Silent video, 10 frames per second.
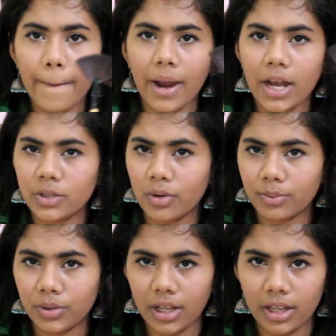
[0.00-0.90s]
brush for
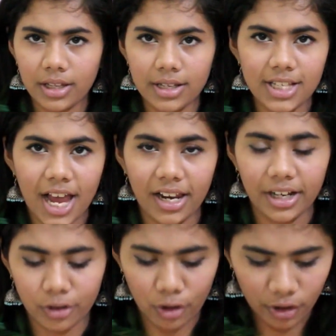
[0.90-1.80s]
putting this
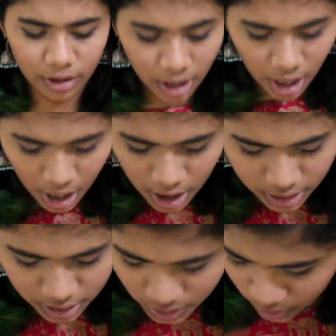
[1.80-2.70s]
highlighter on.
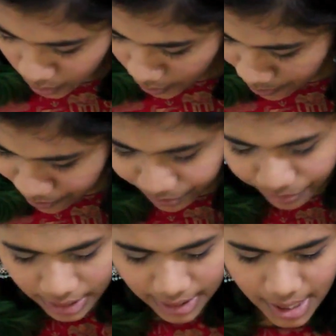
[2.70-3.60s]
So
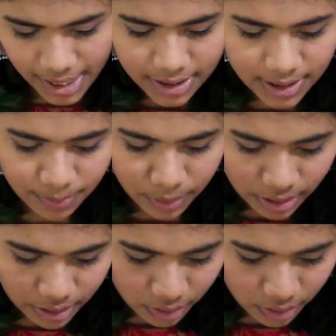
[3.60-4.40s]
let's put it